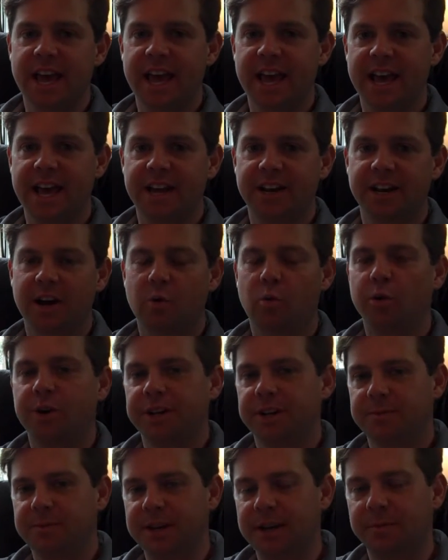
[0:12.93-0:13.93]
and I
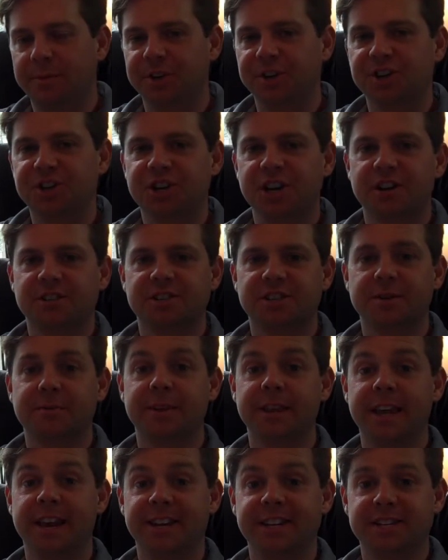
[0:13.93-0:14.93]
wanted to be able to share some
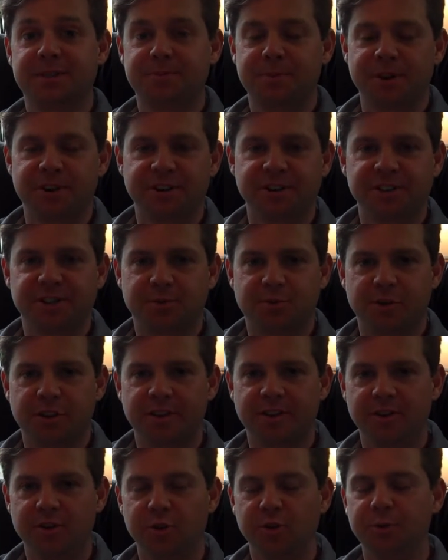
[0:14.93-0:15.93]
of that experience
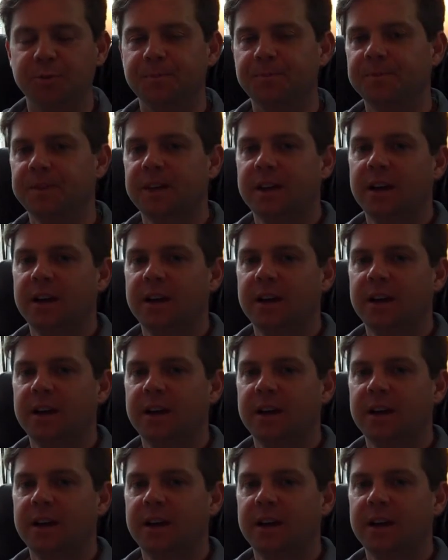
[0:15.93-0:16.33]
with you.